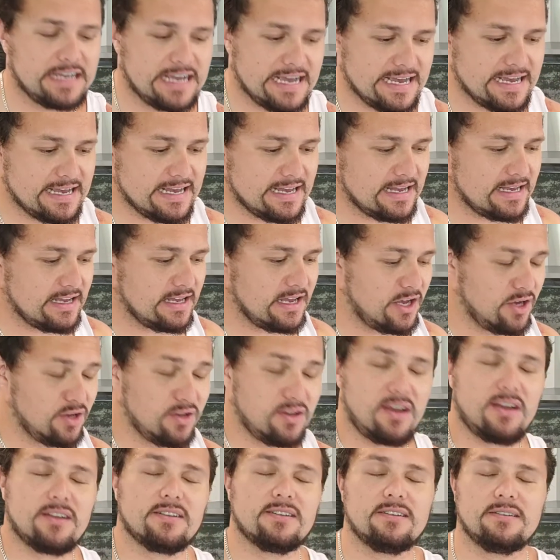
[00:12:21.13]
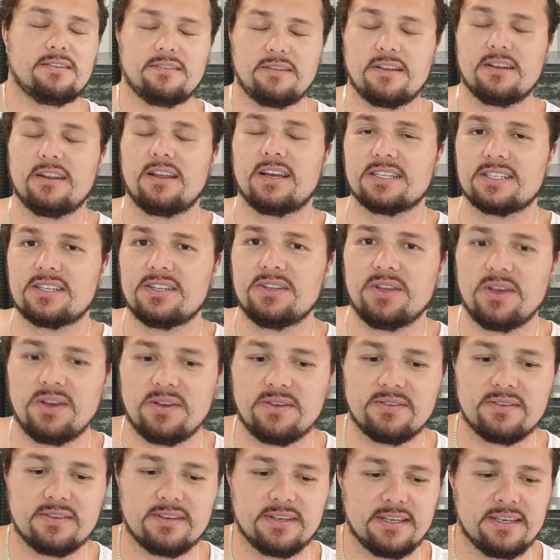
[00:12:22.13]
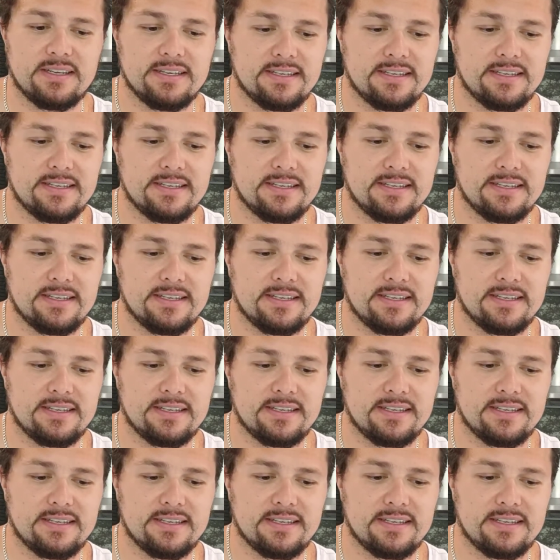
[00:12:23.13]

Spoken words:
I'd like to know.